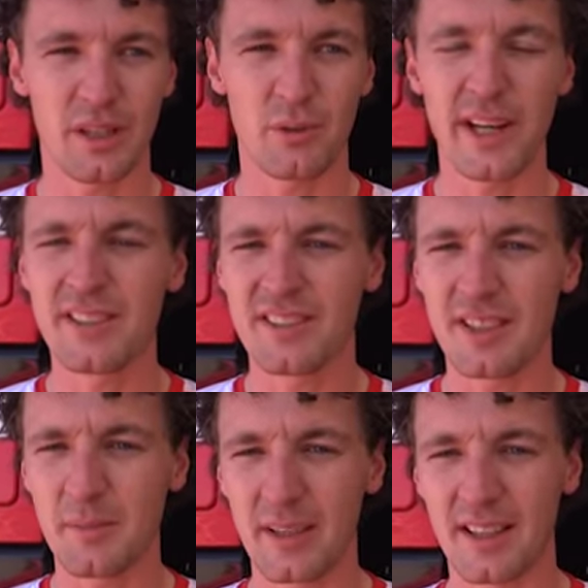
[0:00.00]
great
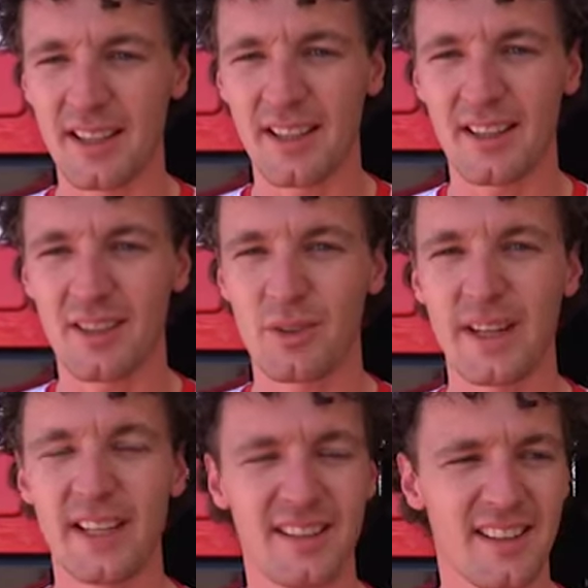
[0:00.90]
team and a
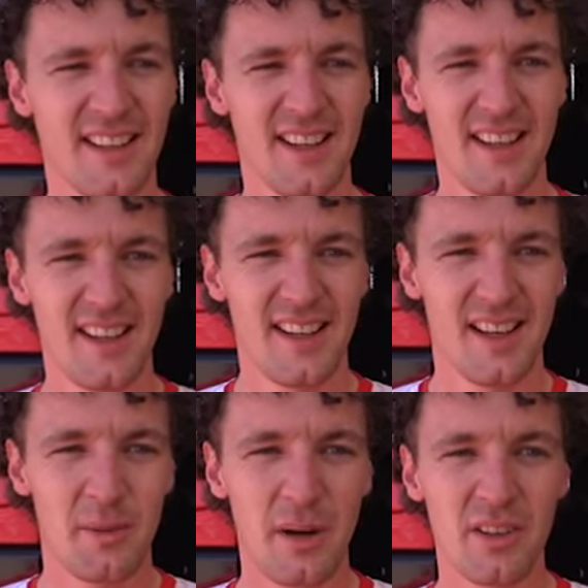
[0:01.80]
great
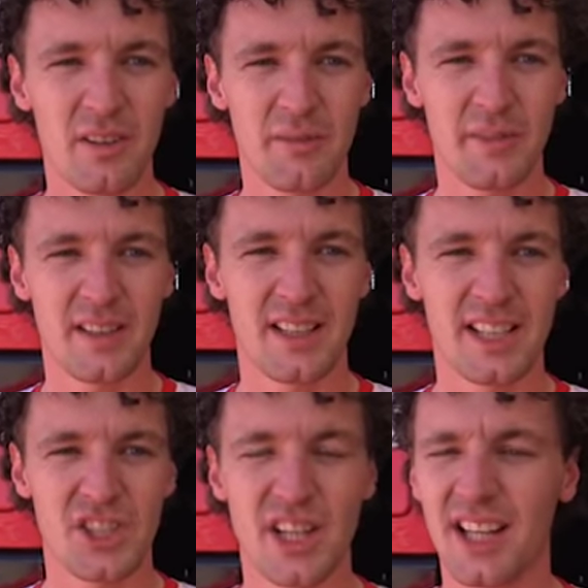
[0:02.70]
amount of
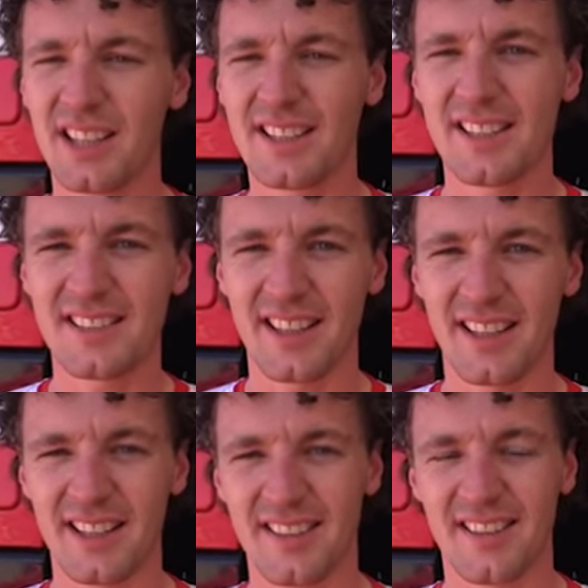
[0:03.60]
nationalities,
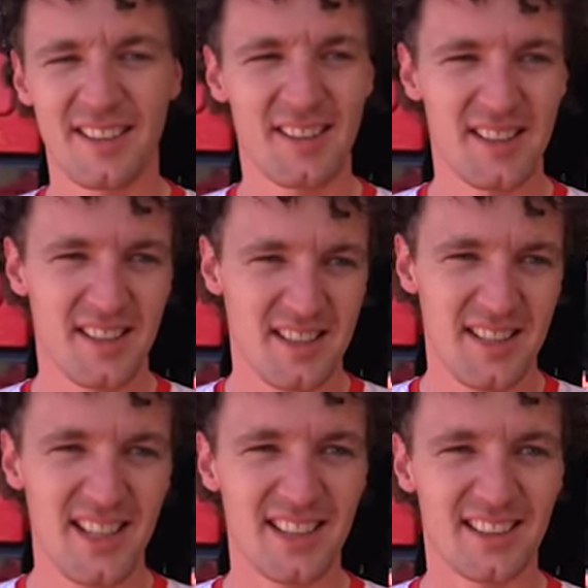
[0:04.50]
and
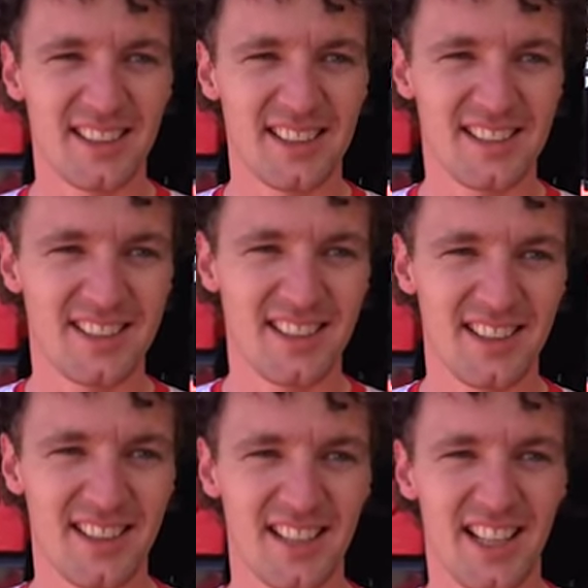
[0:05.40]
yeah, it's
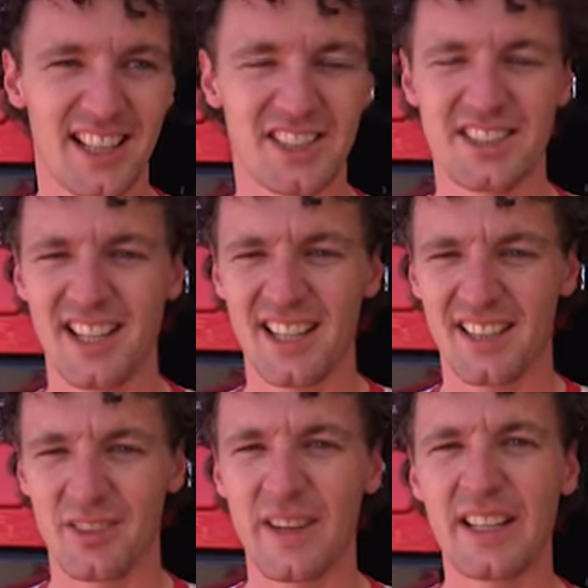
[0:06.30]
like I said,
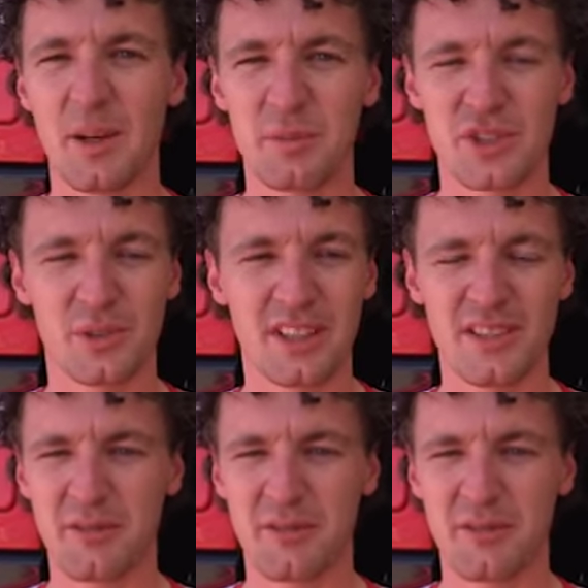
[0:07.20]
great opportunity